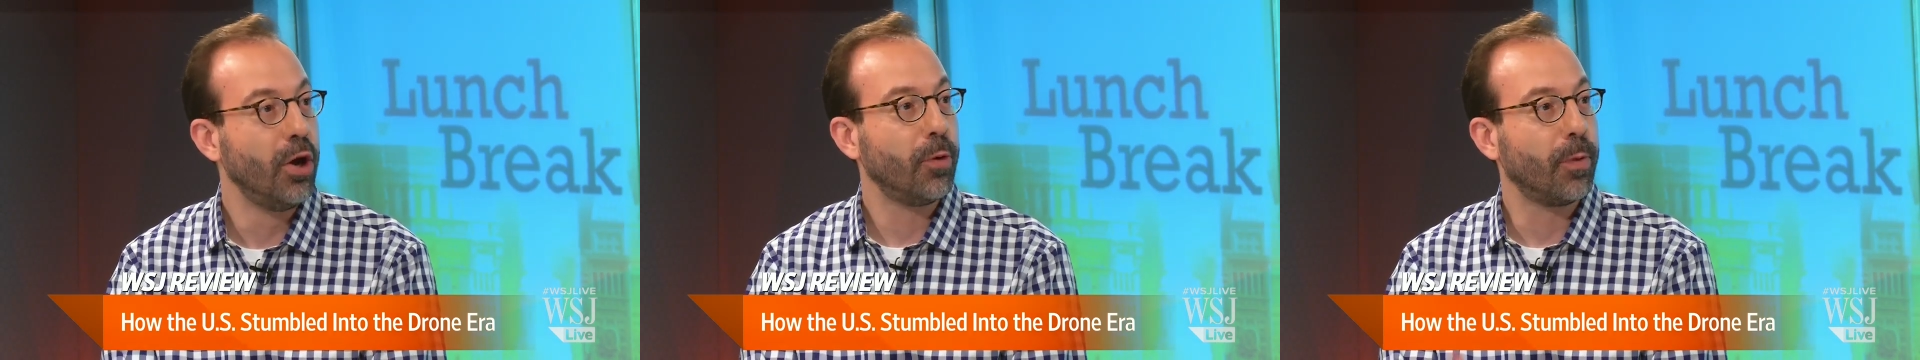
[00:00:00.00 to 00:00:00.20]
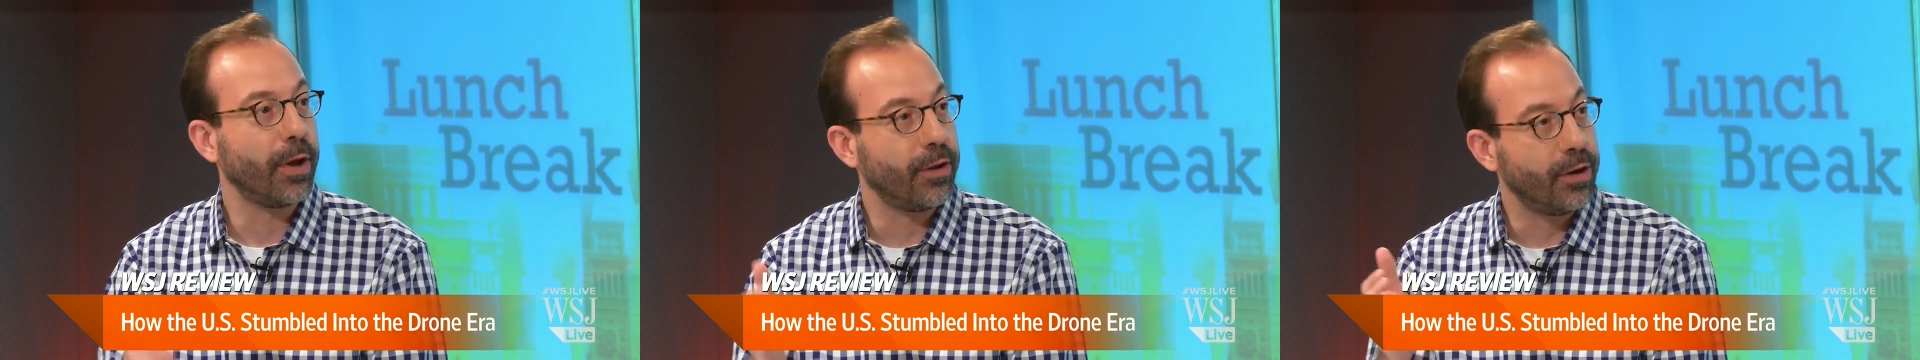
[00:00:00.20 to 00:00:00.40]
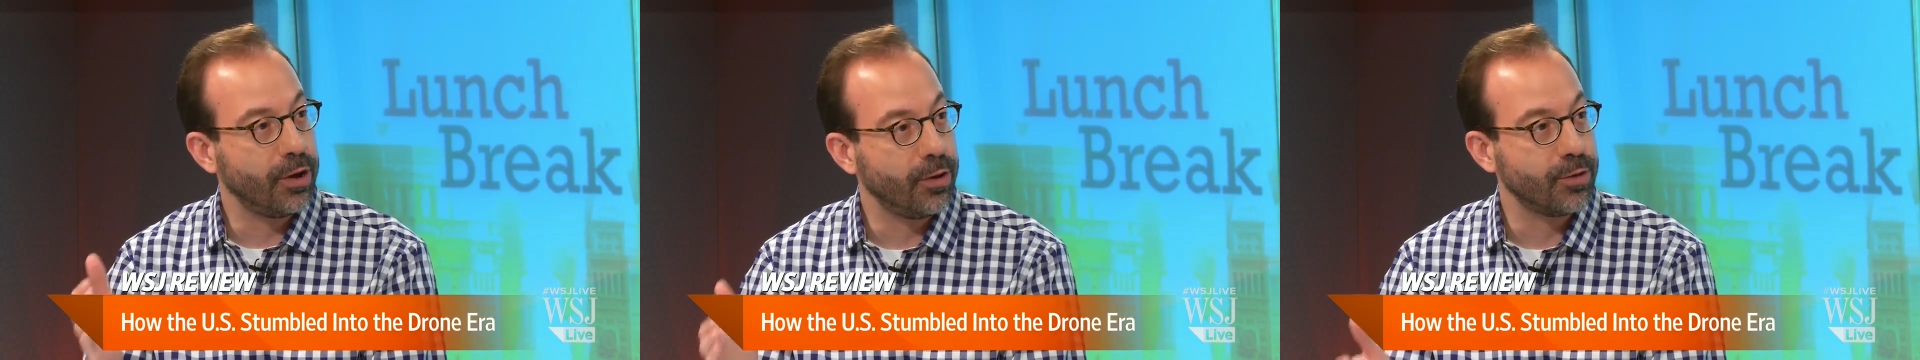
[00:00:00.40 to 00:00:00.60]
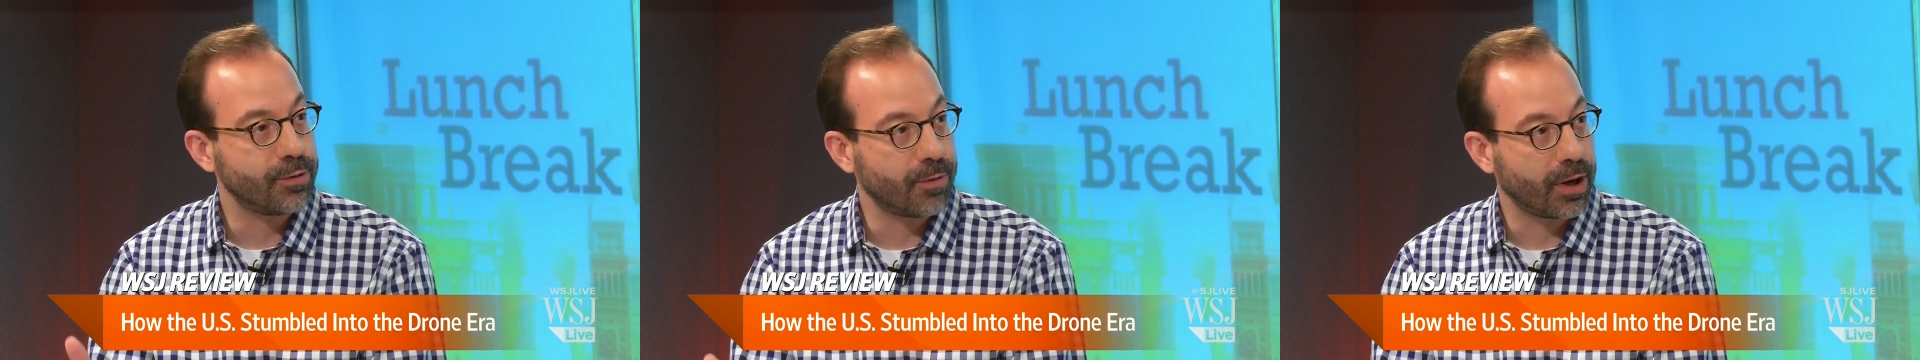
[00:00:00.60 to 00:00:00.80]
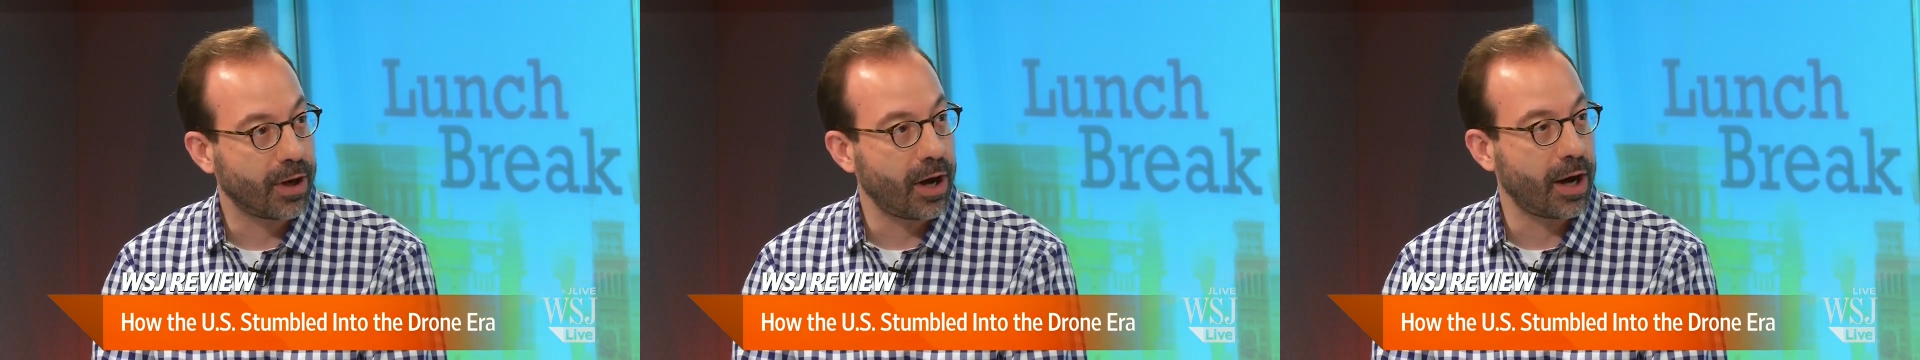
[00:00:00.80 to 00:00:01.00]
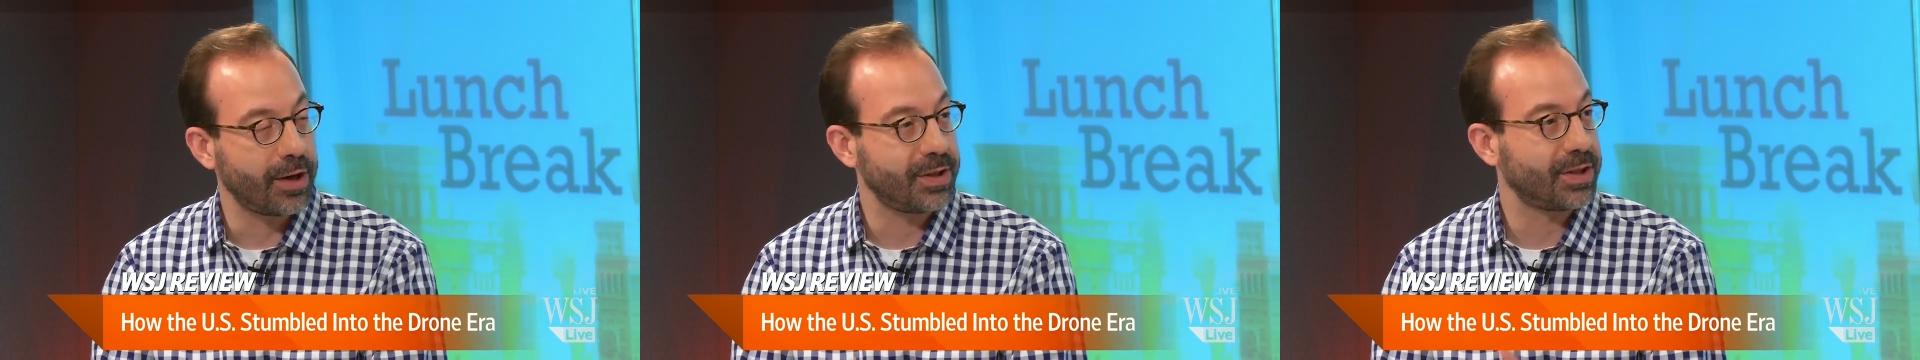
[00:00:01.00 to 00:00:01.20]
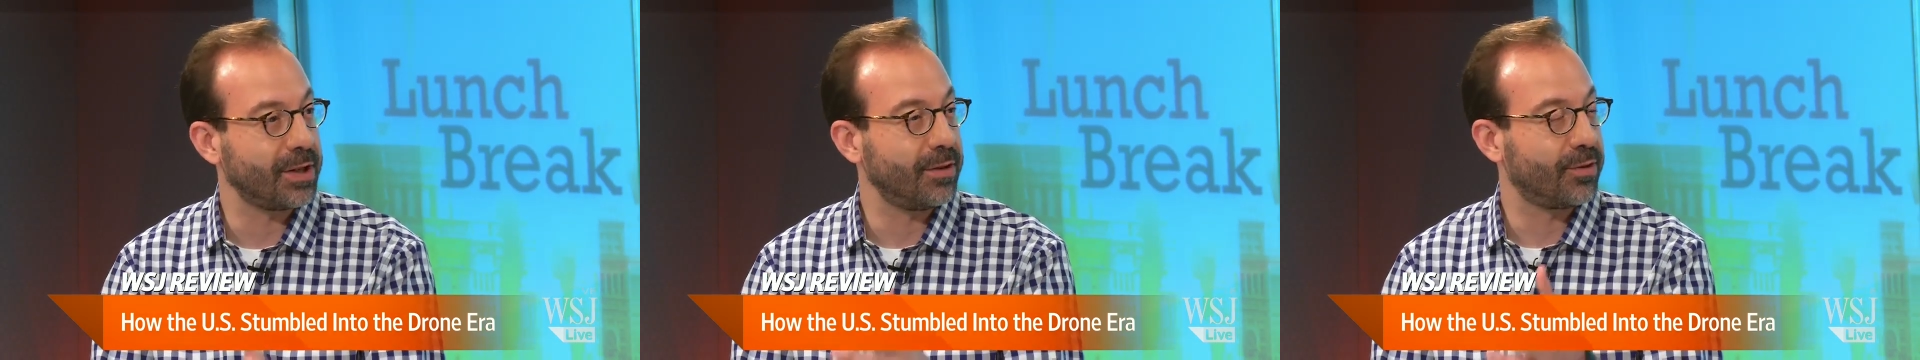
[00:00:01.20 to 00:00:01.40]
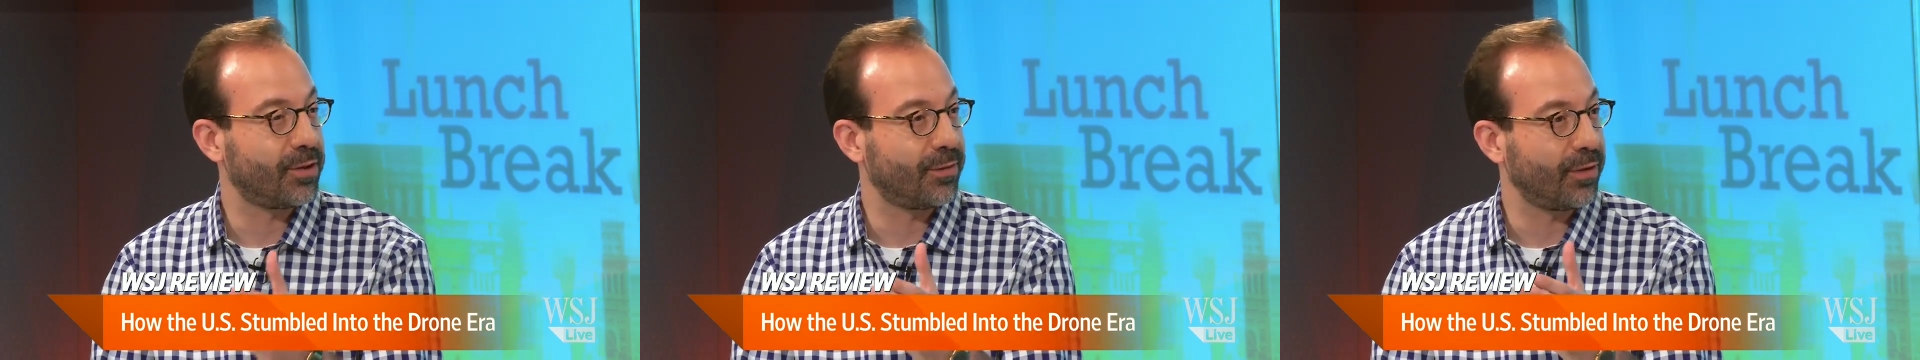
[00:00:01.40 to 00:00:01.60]
whether to use
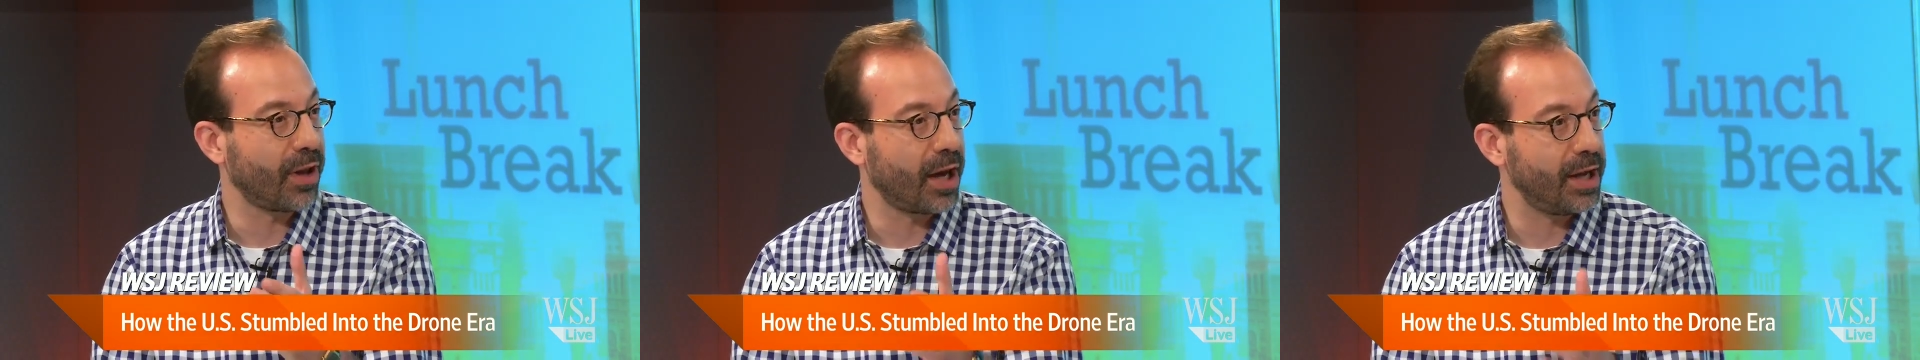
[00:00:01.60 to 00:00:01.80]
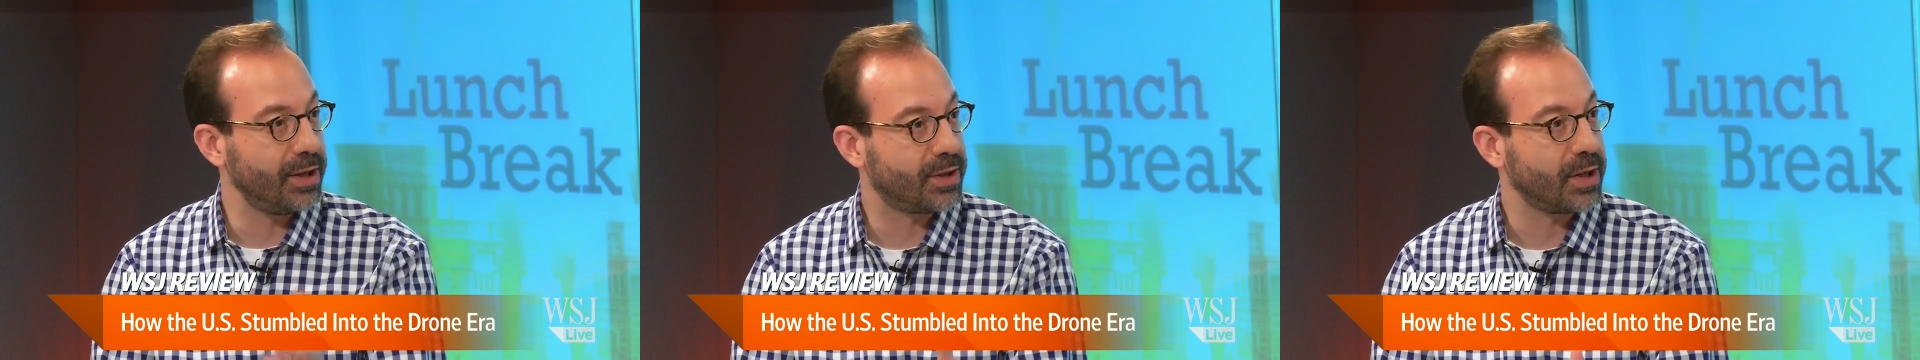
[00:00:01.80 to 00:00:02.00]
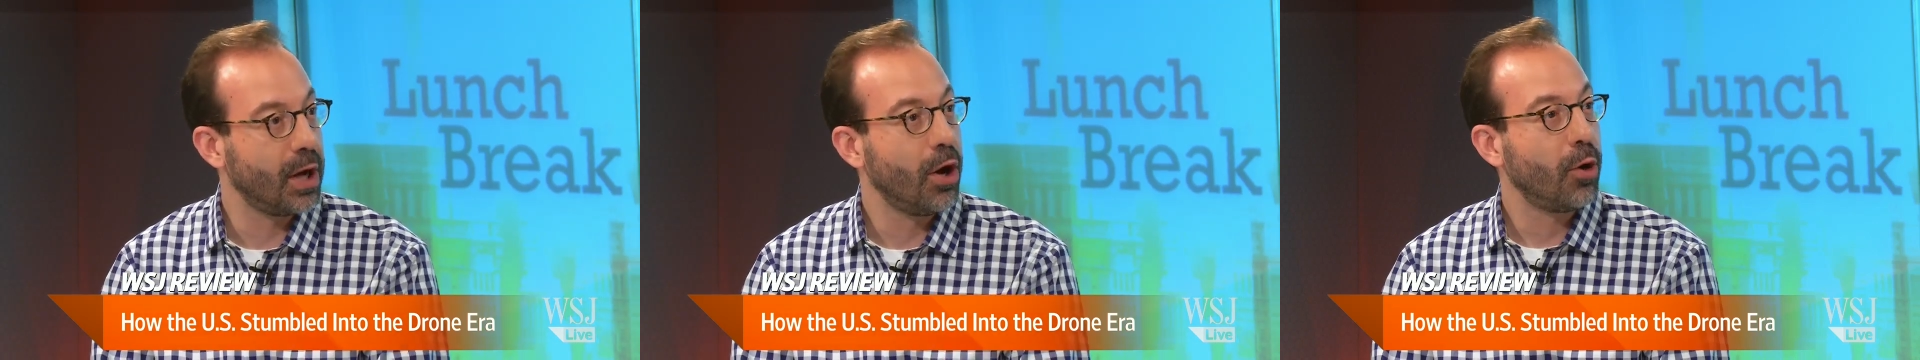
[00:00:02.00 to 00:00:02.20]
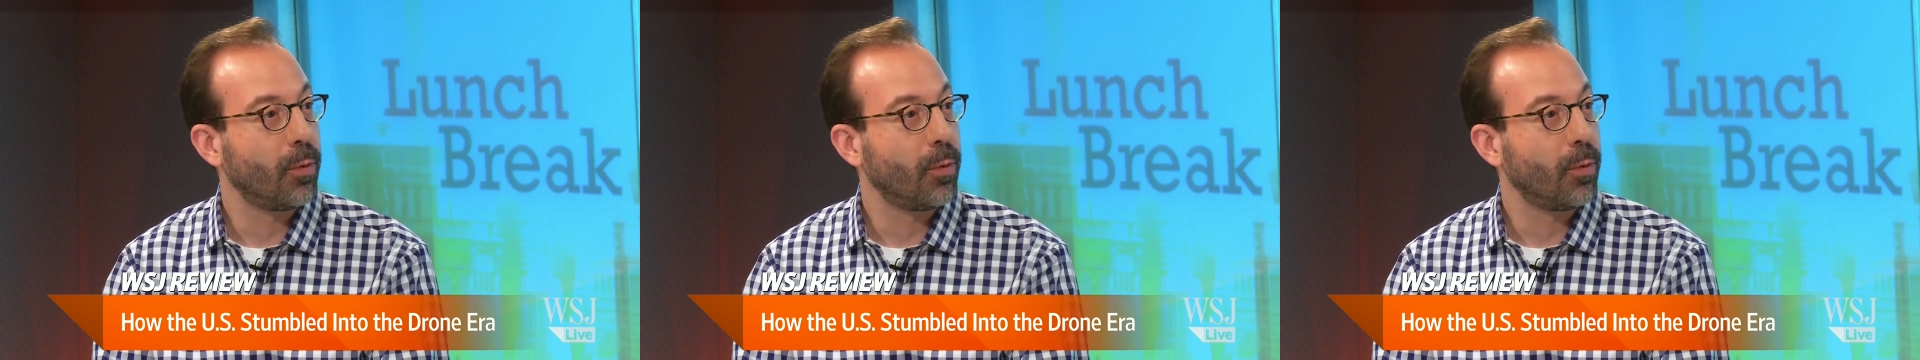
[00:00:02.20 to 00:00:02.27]
reconnaissance flights,